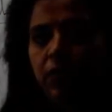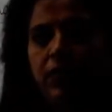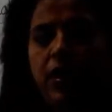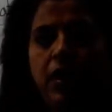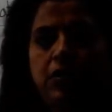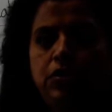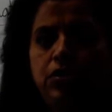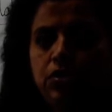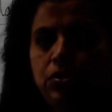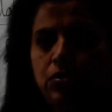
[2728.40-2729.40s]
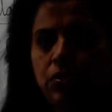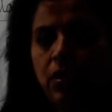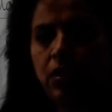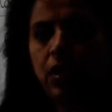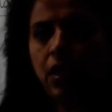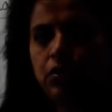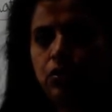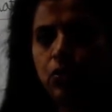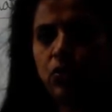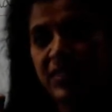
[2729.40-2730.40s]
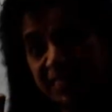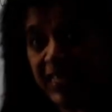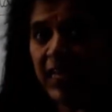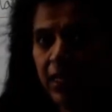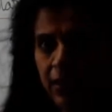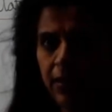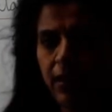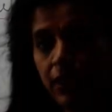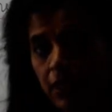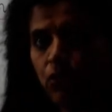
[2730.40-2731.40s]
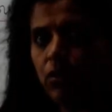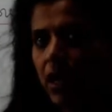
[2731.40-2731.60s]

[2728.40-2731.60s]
of gastrocele, a new